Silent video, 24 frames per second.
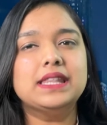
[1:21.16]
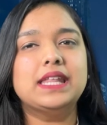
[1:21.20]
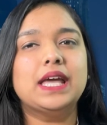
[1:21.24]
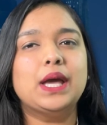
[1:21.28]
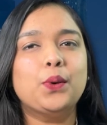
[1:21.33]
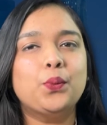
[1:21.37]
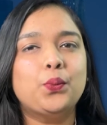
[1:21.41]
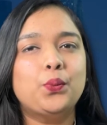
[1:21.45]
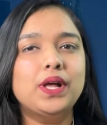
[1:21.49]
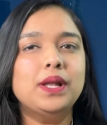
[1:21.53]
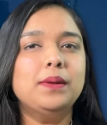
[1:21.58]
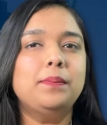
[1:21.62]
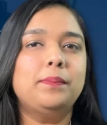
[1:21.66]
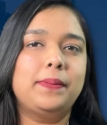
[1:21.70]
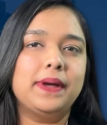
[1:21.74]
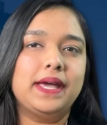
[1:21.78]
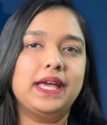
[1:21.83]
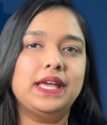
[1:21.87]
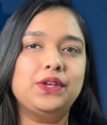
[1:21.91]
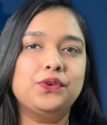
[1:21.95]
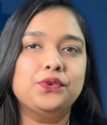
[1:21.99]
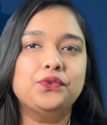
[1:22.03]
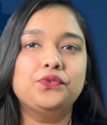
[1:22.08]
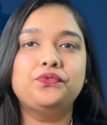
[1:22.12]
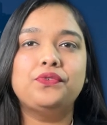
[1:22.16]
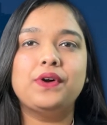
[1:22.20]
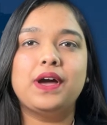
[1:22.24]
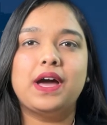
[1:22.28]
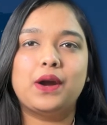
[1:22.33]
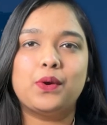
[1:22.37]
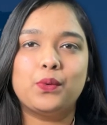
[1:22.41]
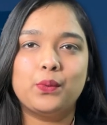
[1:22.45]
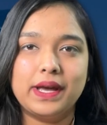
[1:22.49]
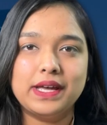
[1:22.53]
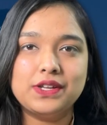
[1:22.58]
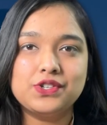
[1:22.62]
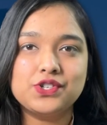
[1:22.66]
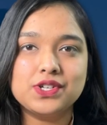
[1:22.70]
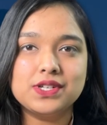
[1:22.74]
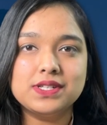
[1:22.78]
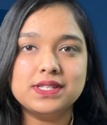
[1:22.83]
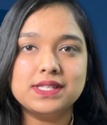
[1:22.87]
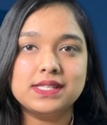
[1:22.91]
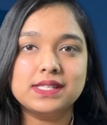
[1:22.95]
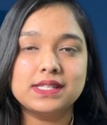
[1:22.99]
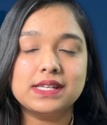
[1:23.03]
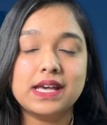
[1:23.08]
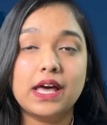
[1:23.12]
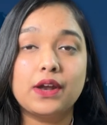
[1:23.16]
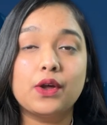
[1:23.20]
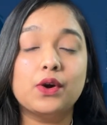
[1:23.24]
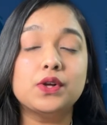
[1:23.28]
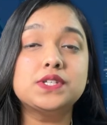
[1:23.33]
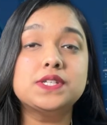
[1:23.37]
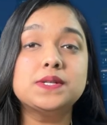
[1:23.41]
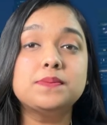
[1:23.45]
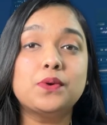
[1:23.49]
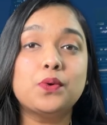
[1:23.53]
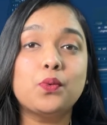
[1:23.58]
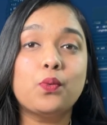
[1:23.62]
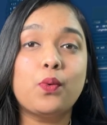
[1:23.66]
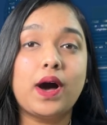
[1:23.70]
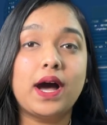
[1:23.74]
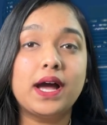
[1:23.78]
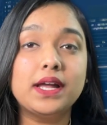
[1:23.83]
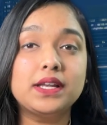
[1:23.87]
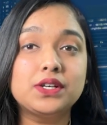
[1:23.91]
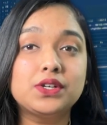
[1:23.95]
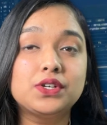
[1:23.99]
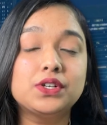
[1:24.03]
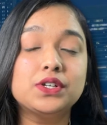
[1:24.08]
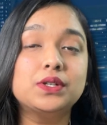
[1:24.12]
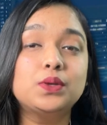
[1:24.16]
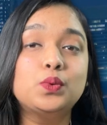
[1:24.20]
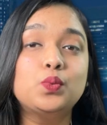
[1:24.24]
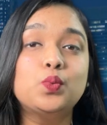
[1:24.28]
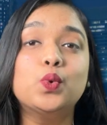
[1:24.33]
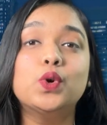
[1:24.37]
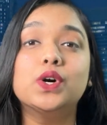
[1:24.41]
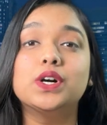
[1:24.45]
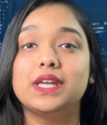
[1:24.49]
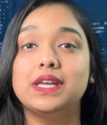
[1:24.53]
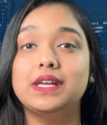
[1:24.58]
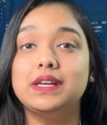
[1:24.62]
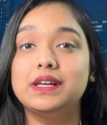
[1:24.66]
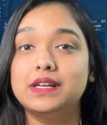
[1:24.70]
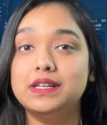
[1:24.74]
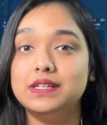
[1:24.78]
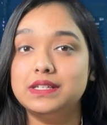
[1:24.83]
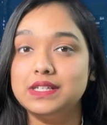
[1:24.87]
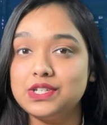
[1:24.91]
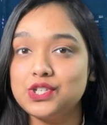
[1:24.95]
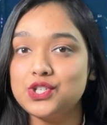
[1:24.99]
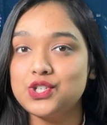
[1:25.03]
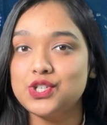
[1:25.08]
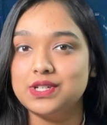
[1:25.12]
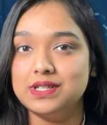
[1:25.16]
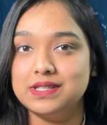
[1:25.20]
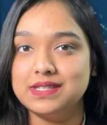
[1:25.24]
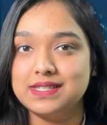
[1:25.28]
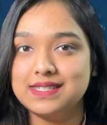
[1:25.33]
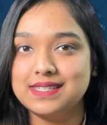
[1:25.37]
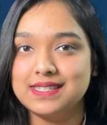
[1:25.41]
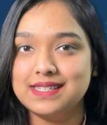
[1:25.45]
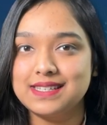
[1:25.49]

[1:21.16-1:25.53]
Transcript: they will pay you fair wages and also provide good working conditions.